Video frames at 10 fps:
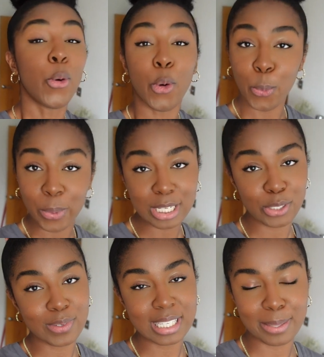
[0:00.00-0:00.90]
Cornbread is
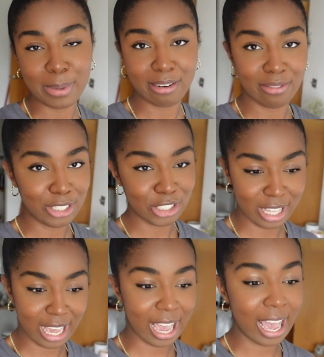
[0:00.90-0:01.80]
obviously the main feature
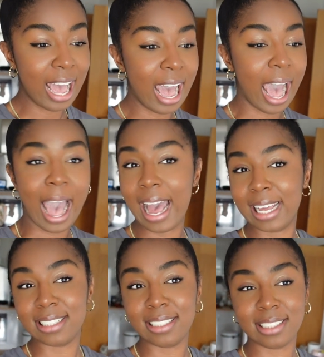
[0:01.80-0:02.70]
there,
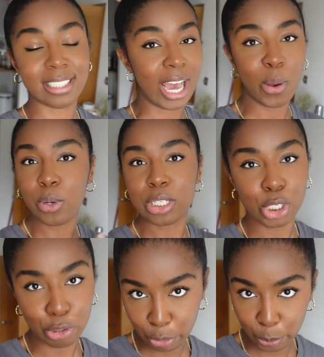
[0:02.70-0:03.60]
and yeah, we're just
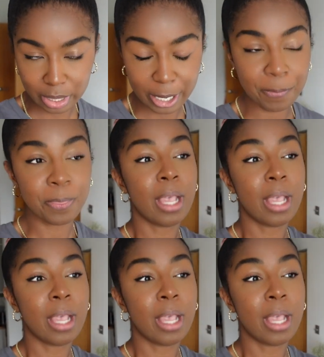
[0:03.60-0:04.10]
gonna roll with it.